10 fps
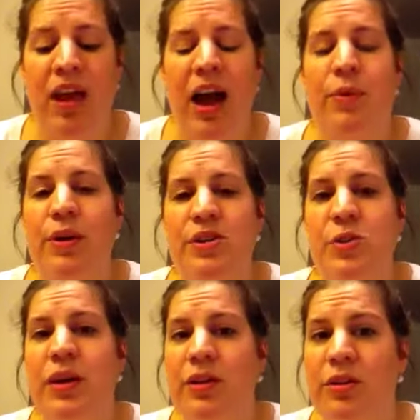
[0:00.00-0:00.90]
I would also
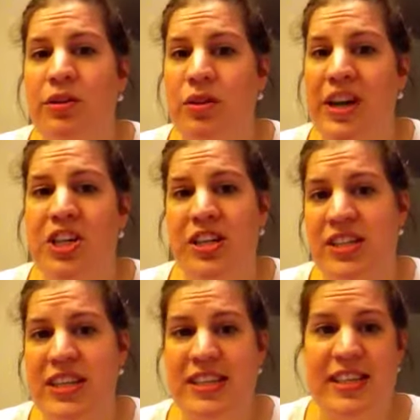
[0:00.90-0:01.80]
include
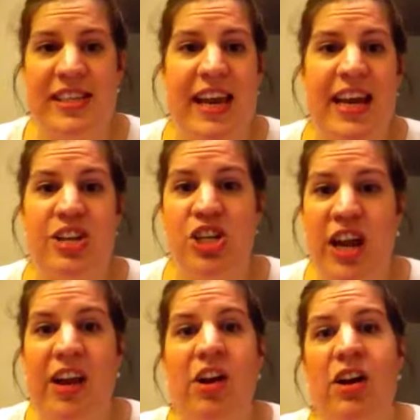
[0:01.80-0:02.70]
directions. Is this a
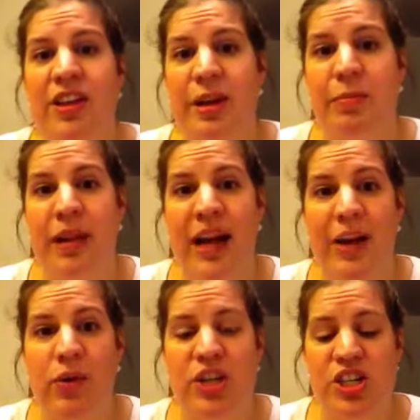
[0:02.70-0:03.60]
check all that apply
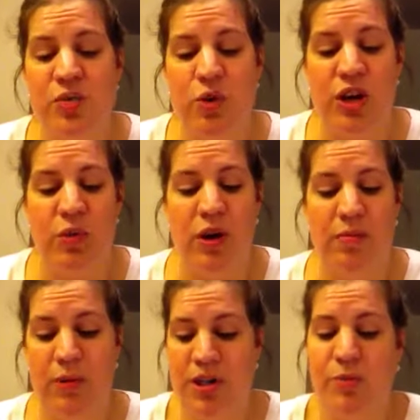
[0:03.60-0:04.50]
question where you want
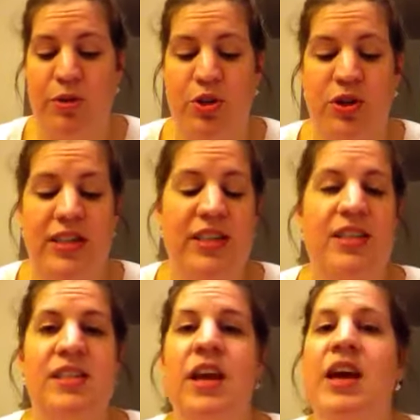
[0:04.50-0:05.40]
multiple
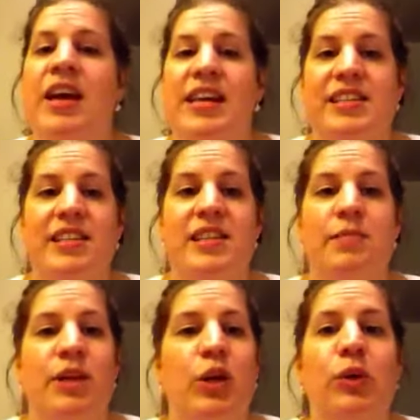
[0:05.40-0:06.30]
choices? Is this
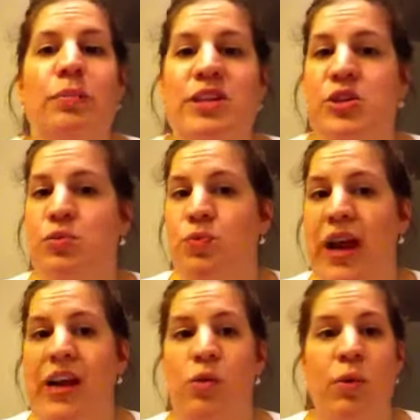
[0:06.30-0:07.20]
something you want me to
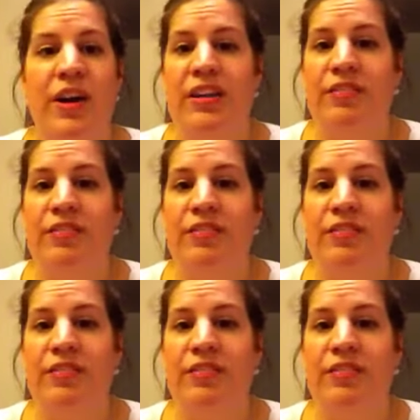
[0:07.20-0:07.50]
rank 1 to